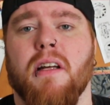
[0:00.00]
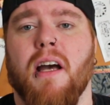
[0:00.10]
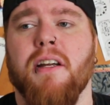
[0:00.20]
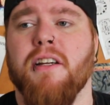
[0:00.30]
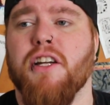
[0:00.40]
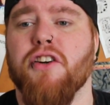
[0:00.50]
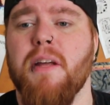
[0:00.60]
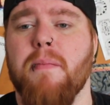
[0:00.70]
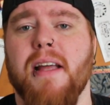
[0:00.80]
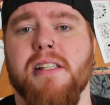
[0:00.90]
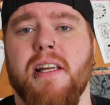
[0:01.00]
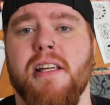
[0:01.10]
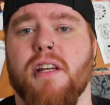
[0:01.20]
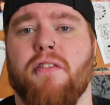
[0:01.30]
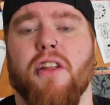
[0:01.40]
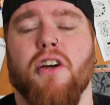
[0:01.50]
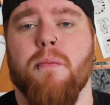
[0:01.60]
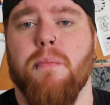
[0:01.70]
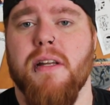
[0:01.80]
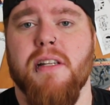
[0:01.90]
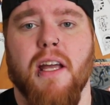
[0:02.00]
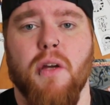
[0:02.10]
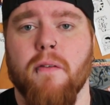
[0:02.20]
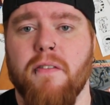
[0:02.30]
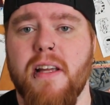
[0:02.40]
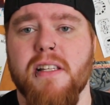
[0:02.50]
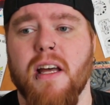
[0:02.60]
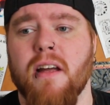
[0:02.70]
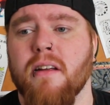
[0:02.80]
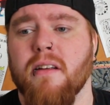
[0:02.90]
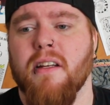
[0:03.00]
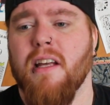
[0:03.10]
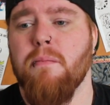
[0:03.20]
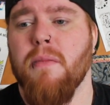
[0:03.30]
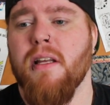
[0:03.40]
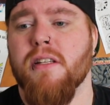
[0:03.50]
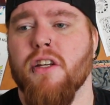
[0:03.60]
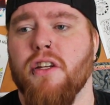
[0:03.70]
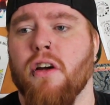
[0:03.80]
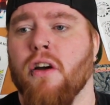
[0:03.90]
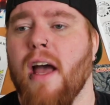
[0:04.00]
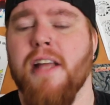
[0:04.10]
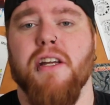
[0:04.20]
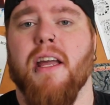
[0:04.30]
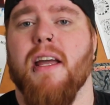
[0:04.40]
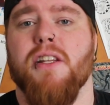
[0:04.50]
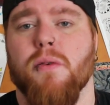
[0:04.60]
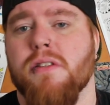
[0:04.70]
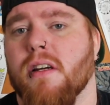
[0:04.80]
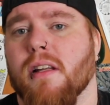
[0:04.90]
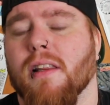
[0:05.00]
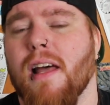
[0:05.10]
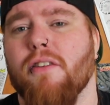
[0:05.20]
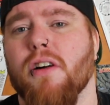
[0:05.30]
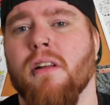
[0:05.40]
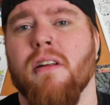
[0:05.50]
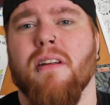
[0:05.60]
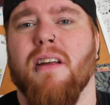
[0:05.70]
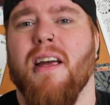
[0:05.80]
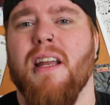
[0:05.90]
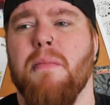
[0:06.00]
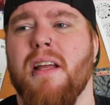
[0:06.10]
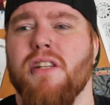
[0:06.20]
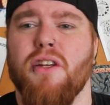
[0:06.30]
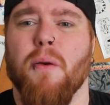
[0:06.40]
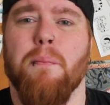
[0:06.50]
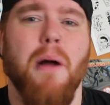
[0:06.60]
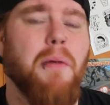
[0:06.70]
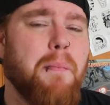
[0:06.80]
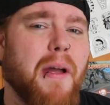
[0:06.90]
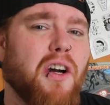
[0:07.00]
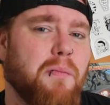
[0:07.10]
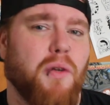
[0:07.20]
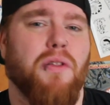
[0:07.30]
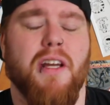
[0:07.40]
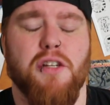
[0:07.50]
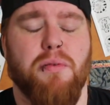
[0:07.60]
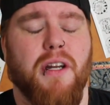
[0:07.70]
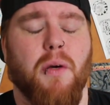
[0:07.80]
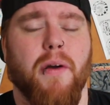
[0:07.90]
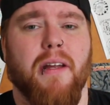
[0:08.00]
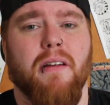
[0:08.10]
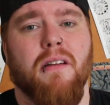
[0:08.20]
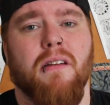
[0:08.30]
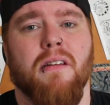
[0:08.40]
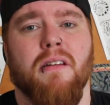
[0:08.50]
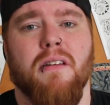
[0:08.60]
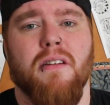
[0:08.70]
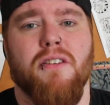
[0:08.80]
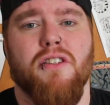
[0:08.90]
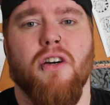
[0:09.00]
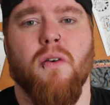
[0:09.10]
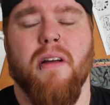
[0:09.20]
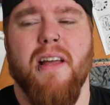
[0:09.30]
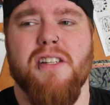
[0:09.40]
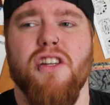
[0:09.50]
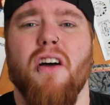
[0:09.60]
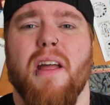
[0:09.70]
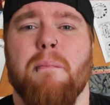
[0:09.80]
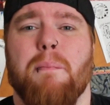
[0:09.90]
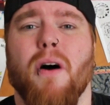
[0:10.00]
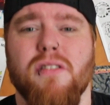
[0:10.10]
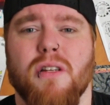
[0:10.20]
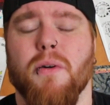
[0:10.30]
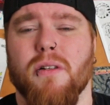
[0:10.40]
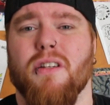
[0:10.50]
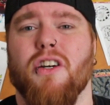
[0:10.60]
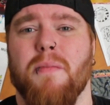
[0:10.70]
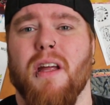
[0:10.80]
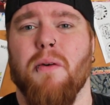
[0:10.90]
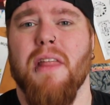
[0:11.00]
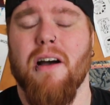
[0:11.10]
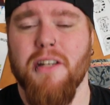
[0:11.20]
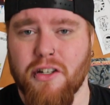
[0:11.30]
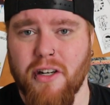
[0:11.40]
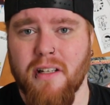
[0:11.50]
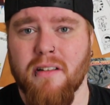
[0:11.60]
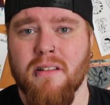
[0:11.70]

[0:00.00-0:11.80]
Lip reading: And a degree makes it easier for the company to get you a visa. It means that you're educated to a certain level, and it means that you can probably pick up new things pretty quick. So it's not impossible to come here without a degree.